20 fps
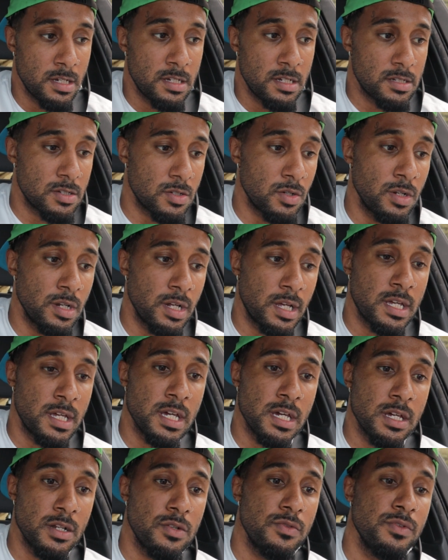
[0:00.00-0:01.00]
just gonna
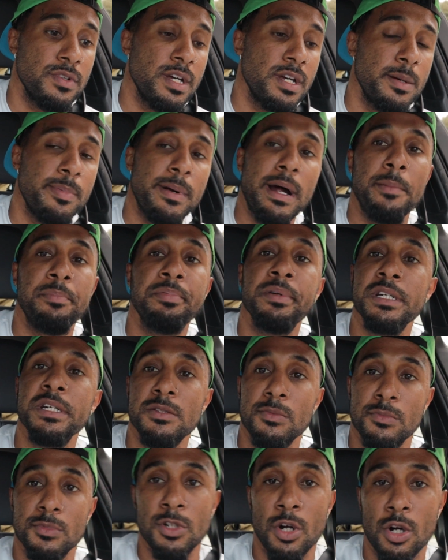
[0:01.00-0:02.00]
kick it over there, probably play
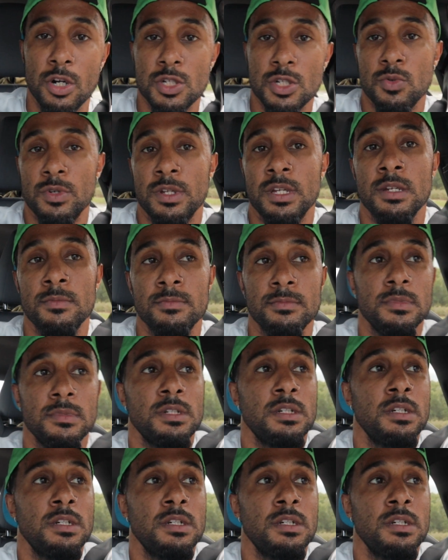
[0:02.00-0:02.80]
some darts with him.